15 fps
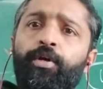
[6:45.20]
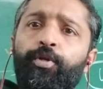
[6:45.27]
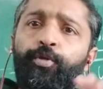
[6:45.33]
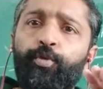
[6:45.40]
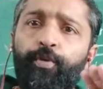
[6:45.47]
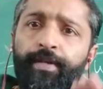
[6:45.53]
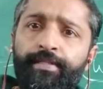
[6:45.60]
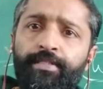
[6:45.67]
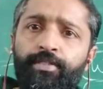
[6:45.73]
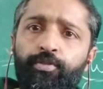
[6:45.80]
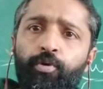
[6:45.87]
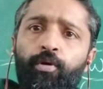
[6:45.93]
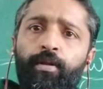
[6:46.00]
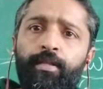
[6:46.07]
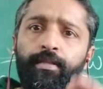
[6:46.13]
to
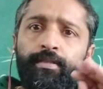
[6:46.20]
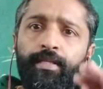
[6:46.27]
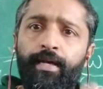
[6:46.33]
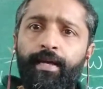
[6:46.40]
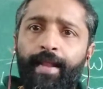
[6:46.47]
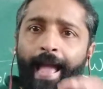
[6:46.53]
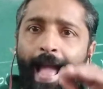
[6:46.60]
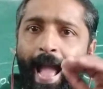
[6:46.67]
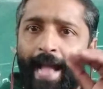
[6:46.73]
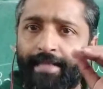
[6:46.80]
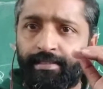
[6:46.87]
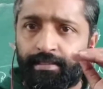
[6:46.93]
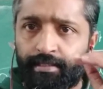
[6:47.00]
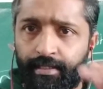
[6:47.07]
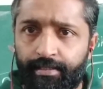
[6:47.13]
restore their
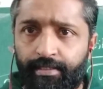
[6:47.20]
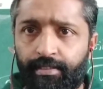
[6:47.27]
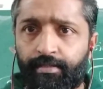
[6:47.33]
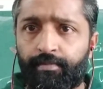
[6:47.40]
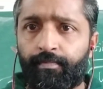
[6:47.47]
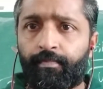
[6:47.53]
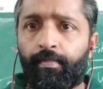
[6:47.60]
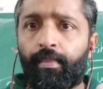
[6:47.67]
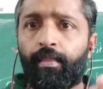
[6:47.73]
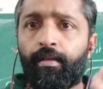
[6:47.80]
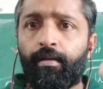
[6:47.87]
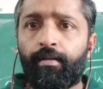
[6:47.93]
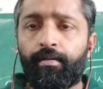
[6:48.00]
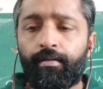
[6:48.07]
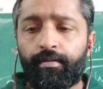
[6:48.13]
access
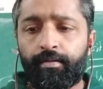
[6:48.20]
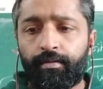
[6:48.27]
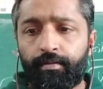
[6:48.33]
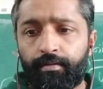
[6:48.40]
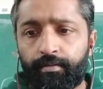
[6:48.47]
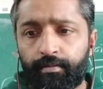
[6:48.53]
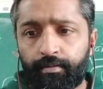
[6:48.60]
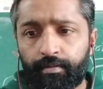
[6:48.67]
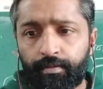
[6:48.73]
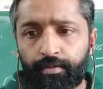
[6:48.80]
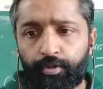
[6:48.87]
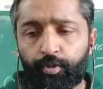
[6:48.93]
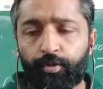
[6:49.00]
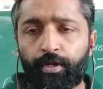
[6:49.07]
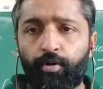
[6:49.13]

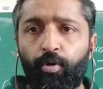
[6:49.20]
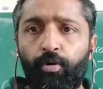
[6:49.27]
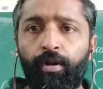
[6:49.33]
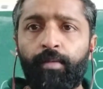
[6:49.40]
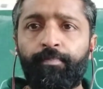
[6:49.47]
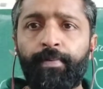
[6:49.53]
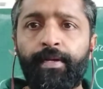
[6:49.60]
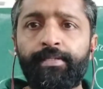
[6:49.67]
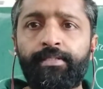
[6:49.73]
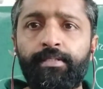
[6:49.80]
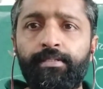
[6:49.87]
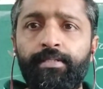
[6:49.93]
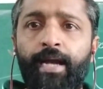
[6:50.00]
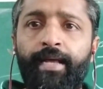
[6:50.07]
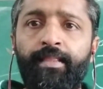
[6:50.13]
to the holy
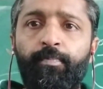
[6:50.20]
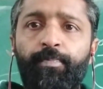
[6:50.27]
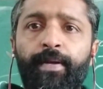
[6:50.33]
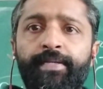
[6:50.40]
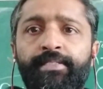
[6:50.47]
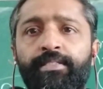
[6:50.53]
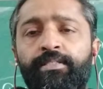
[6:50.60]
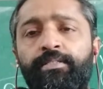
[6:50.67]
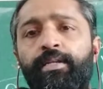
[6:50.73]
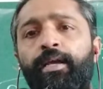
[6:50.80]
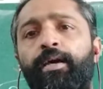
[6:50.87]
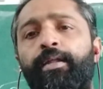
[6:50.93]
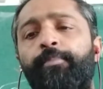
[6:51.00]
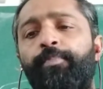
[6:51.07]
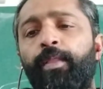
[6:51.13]
places and the places
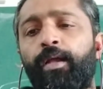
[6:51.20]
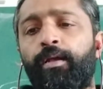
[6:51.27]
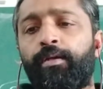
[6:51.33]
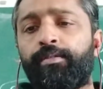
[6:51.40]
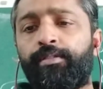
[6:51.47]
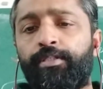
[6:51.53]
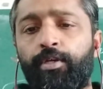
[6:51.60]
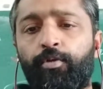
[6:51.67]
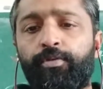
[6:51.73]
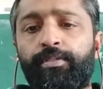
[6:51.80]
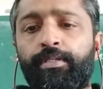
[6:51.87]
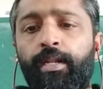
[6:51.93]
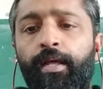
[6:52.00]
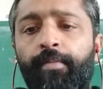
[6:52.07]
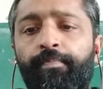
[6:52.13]
near in
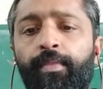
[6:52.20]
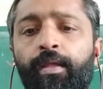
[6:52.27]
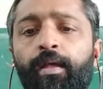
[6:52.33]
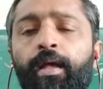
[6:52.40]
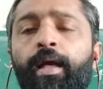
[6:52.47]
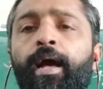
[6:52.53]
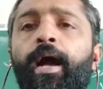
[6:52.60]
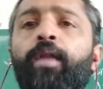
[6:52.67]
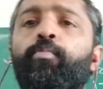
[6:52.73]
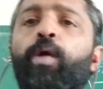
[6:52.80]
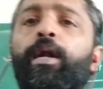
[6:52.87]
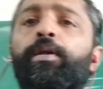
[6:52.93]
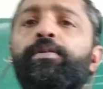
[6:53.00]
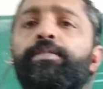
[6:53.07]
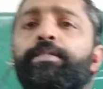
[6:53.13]
Jerusalem. And
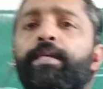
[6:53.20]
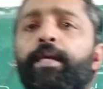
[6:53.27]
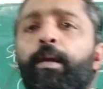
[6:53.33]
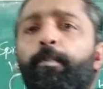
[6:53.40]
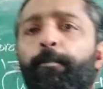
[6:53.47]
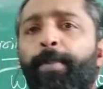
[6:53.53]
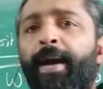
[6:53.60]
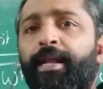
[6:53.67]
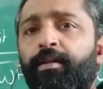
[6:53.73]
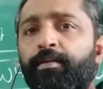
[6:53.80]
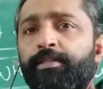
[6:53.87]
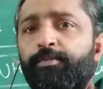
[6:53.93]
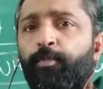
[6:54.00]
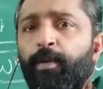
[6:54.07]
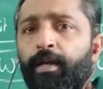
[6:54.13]
what was the impact of
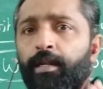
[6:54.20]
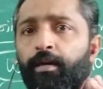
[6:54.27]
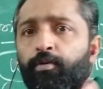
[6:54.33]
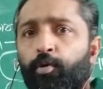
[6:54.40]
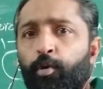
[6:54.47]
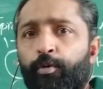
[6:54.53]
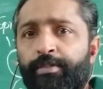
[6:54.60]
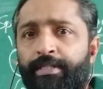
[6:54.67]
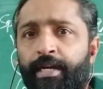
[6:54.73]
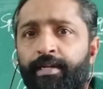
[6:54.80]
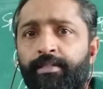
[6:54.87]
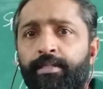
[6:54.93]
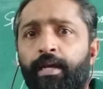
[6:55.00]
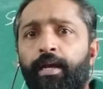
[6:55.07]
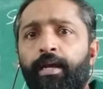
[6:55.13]
this particular
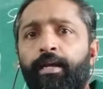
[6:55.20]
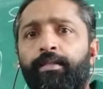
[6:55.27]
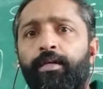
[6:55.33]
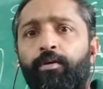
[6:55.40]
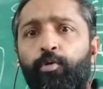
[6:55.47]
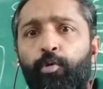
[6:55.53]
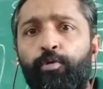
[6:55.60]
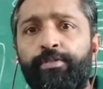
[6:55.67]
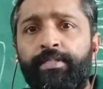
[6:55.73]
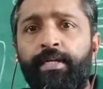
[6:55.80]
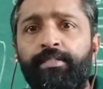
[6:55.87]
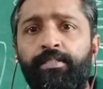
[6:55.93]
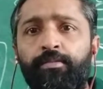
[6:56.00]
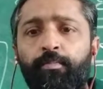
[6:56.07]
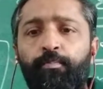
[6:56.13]
crusades? The
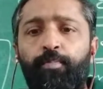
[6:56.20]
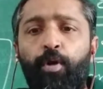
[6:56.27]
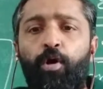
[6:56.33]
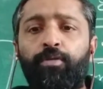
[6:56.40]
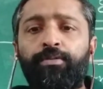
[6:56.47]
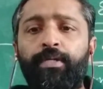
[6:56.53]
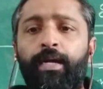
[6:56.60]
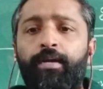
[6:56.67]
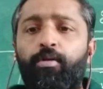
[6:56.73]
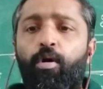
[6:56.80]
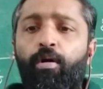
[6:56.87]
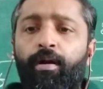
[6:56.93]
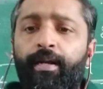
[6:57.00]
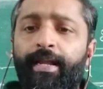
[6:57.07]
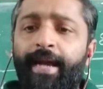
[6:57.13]
crusades brought a
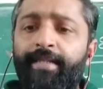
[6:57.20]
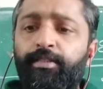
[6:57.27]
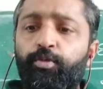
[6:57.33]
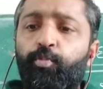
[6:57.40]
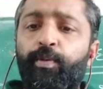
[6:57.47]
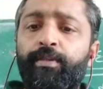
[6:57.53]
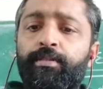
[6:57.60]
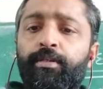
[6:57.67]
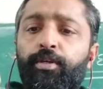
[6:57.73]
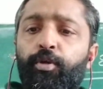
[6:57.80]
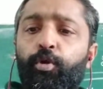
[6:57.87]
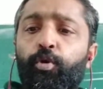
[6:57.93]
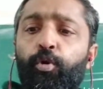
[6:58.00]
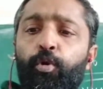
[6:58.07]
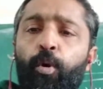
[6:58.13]
contact with
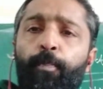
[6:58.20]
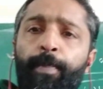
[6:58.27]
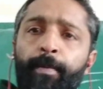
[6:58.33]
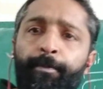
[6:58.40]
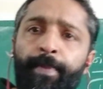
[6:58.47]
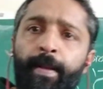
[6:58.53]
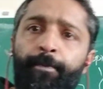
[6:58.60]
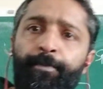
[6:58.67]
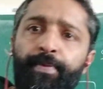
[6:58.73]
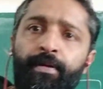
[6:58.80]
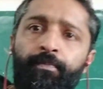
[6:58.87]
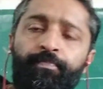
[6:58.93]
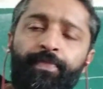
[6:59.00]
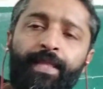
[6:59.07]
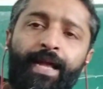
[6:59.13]
European people
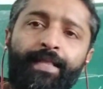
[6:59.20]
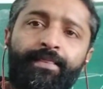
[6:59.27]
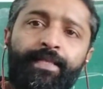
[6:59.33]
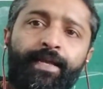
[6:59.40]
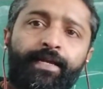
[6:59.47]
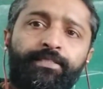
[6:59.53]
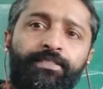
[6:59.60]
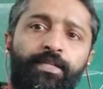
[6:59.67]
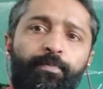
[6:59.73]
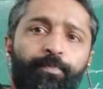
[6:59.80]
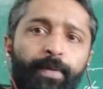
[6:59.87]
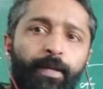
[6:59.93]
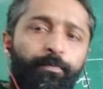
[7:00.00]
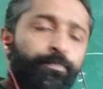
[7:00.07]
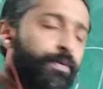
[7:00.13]
and the Asian
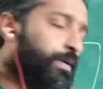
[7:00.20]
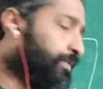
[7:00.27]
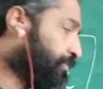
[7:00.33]
people.